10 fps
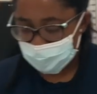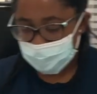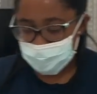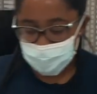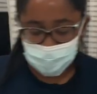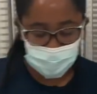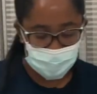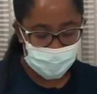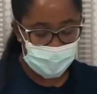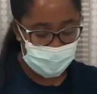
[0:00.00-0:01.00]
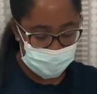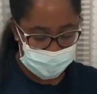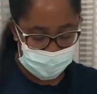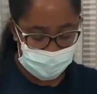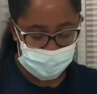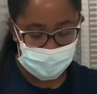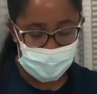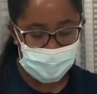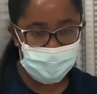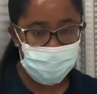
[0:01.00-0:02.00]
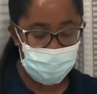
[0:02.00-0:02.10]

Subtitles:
just to make sure that it stays inside.